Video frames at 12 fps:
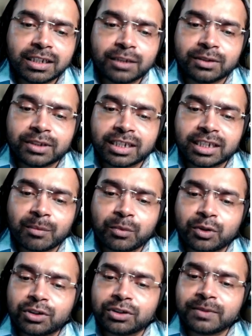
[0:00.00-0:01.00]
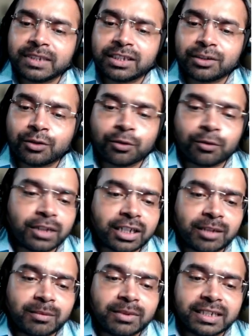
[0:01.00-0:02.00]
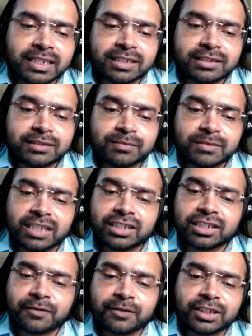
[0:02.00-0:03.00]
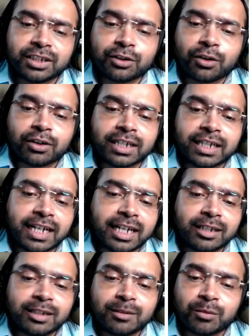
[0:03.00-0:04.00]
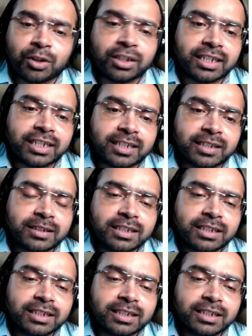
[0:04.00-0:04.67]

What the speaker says: using components with known vulnerabilities, insufficient logging and monitoring.